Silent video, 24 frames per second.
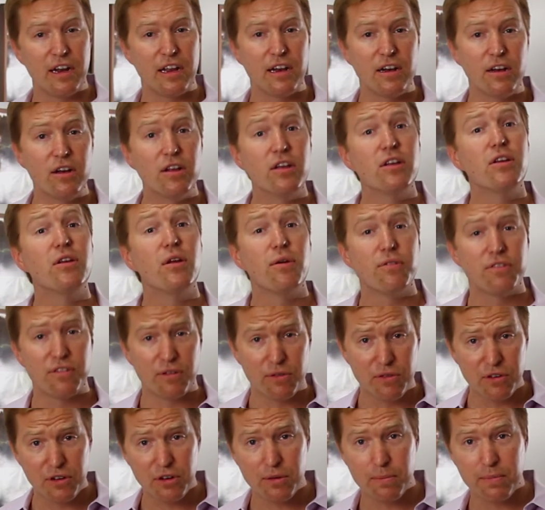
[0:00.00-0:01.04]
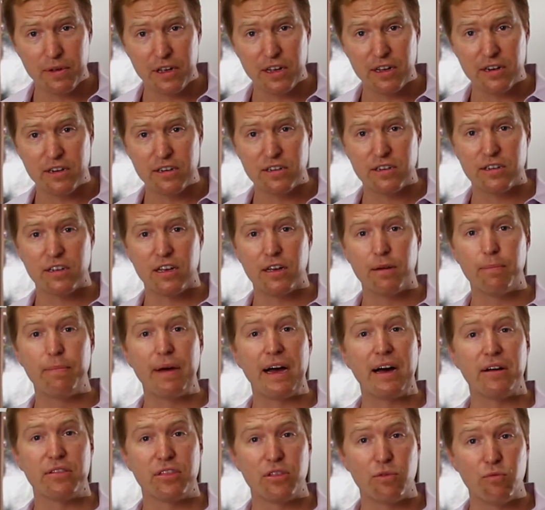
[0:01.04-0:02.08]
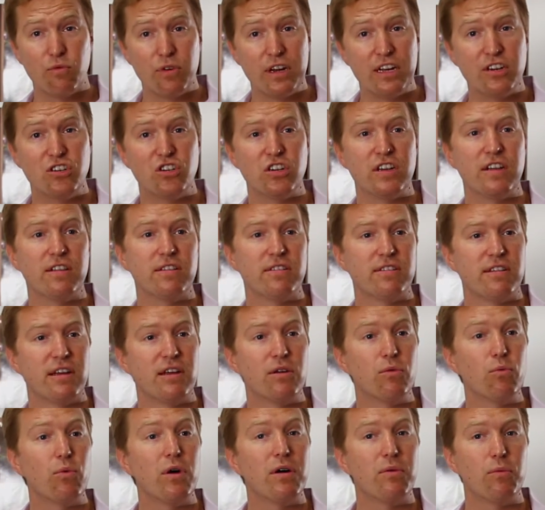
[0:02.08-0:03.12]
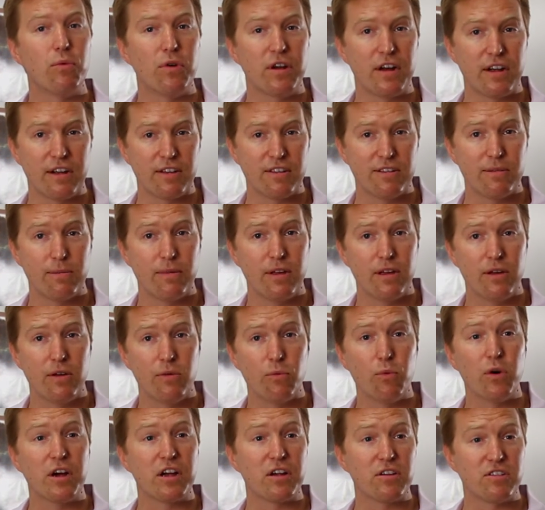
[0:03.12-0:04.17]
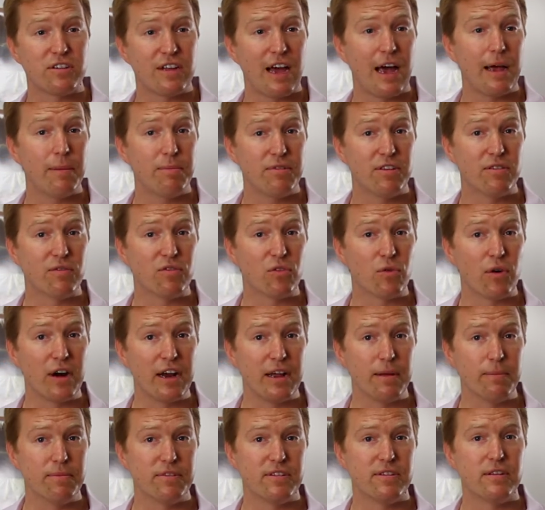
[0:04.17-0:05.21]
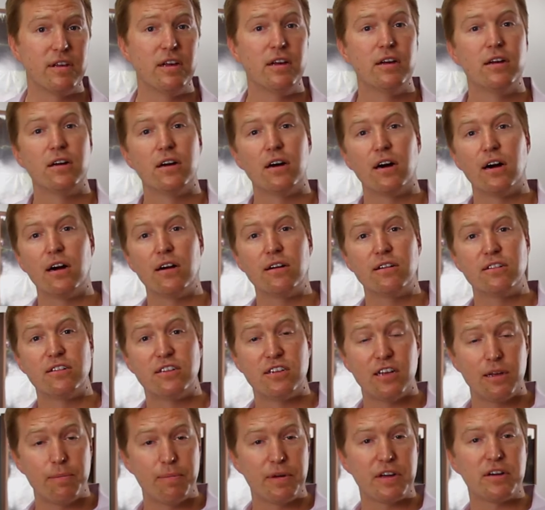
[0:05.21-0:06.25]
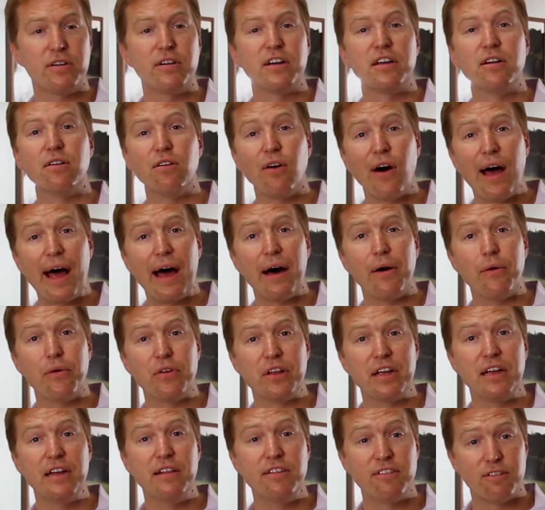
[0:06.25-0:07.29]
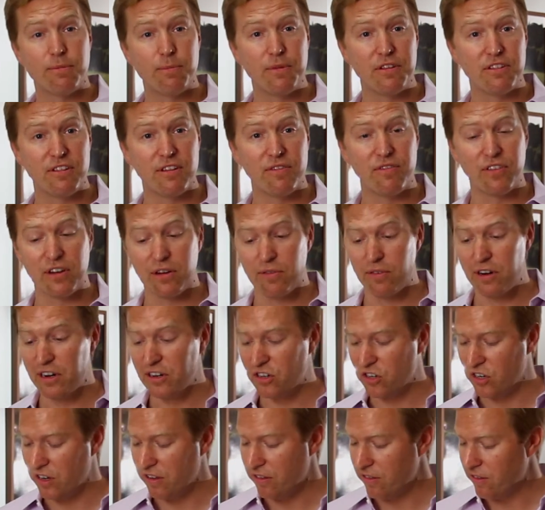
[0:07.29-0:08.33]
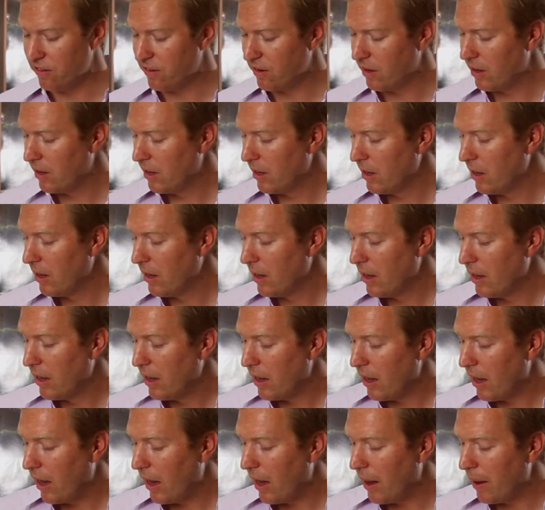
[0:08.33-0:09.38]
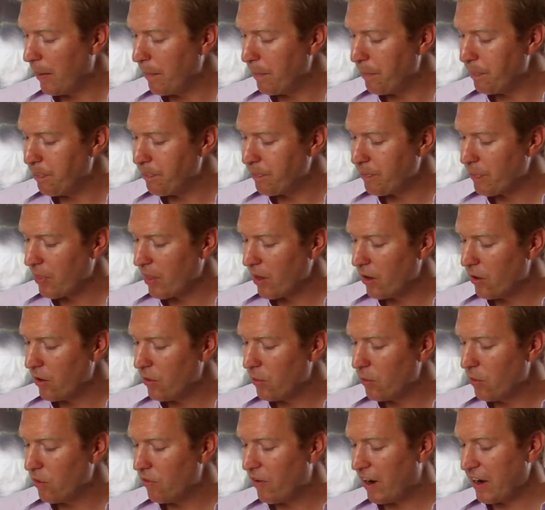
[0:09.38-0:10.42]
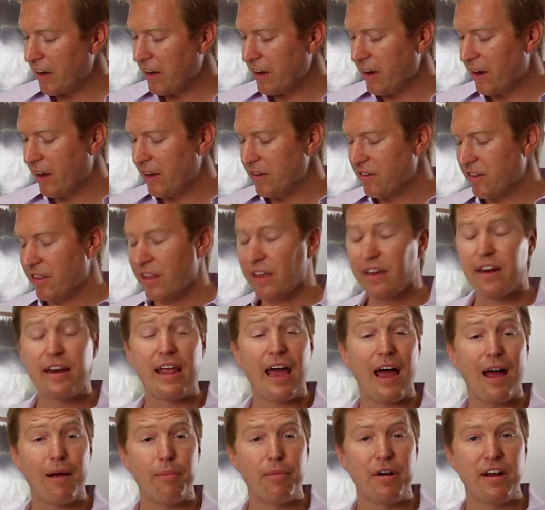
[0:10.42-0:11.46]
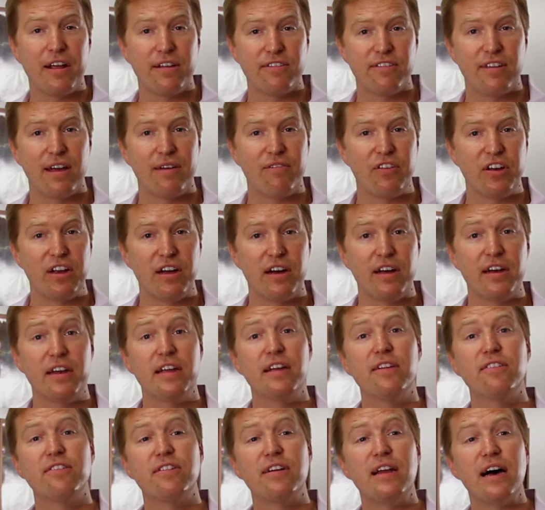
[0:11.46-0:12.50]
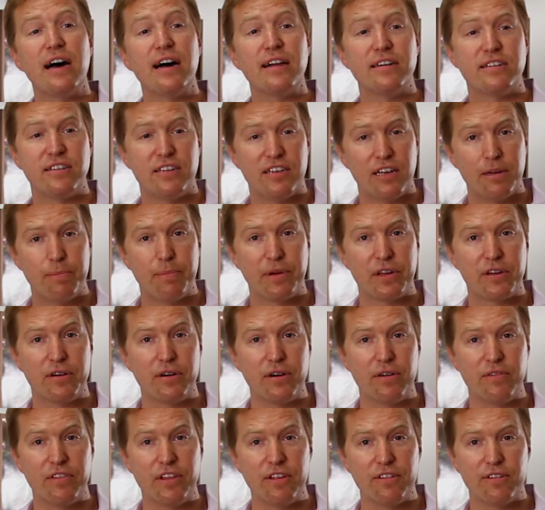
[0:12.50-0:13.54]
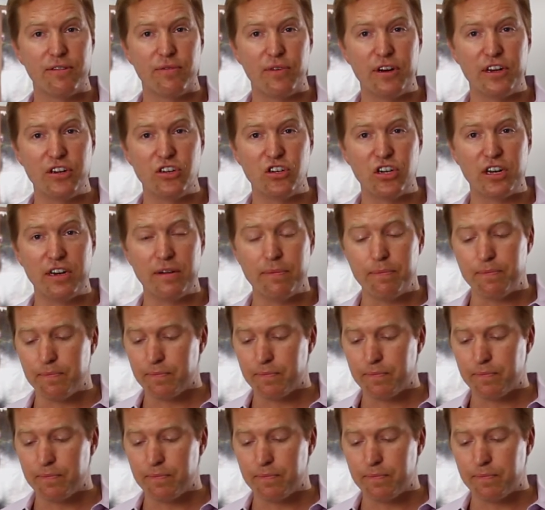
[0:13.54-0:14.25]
and knows a little bit about the regions and what types of grapes are typically allowed in specific regions, will recognize that Cabernet Sauvignon is not typical of this region.